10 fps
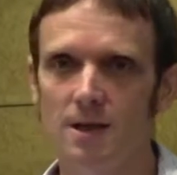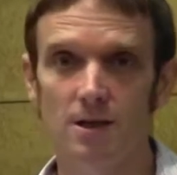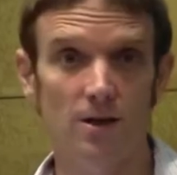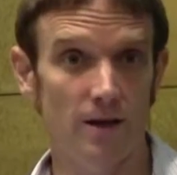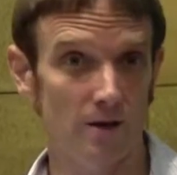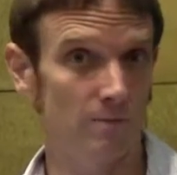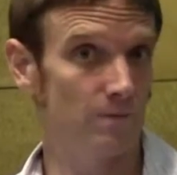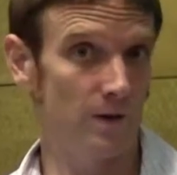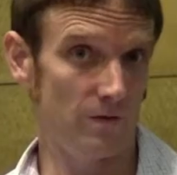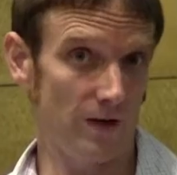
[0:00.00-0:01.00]
to then
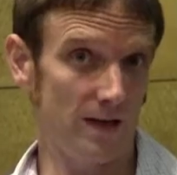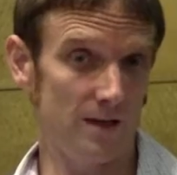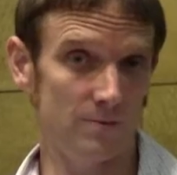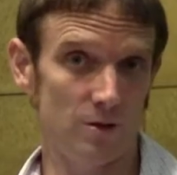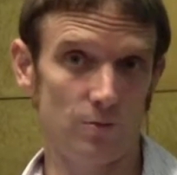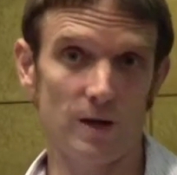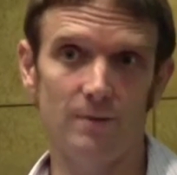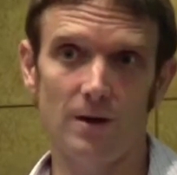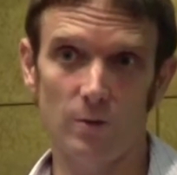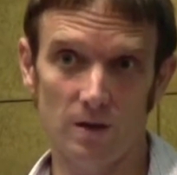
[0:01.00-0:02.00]
invited them to write
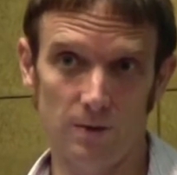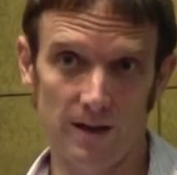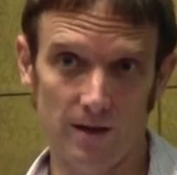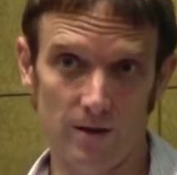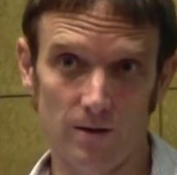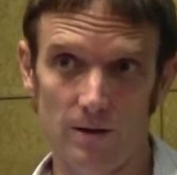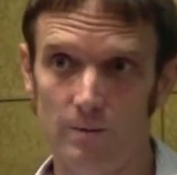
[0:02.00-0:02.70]
about Wikipedia Art,